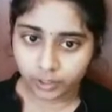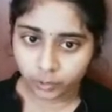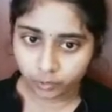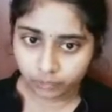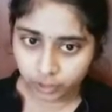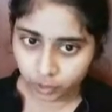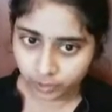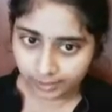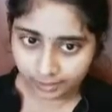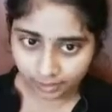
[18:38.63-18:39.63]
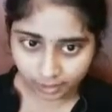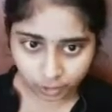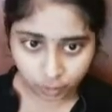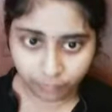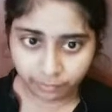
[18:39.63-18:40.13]
wish to issue
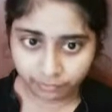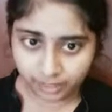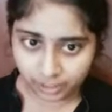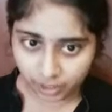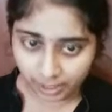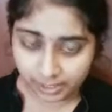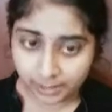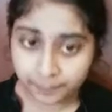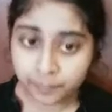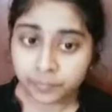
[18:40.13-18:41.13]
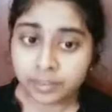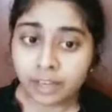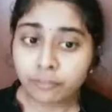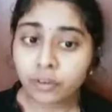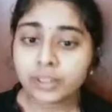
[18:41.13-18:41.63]
50 shares.
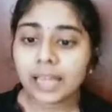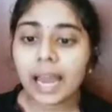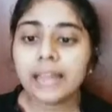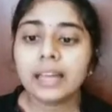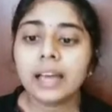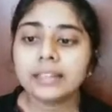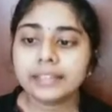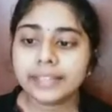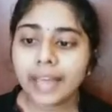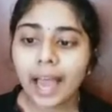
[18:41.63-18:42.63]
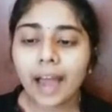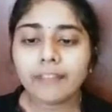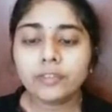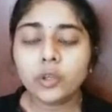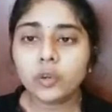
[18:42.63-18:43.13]
For that, they have
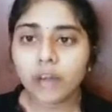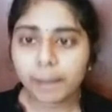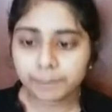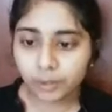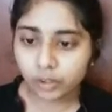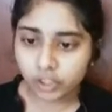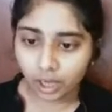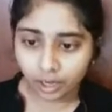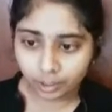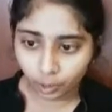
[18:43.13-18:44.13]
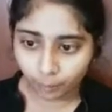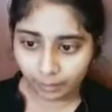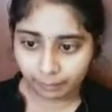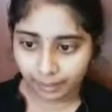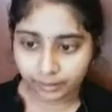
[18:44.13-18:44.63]
to approach our global
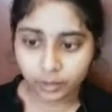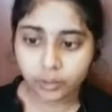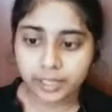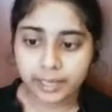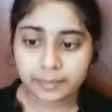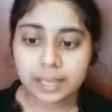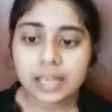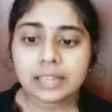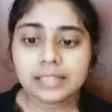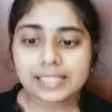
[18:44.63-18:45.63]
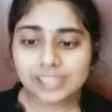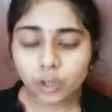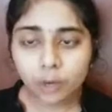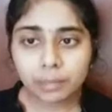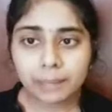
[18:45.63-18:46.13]
bank. Okay, this
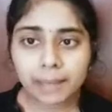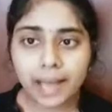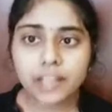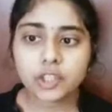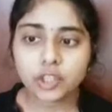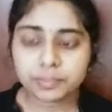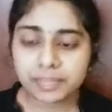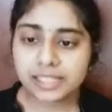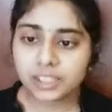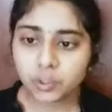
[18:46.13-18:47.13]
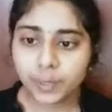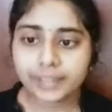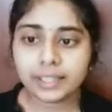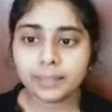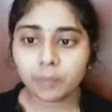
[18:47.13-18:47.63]
global bank should be
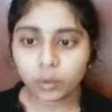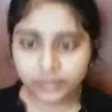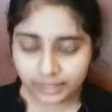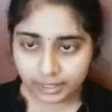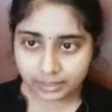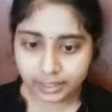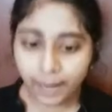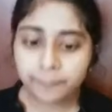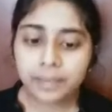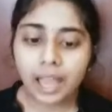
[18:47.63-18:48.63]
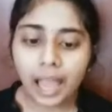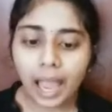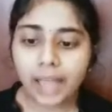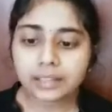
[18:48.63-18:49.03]
situated both in India and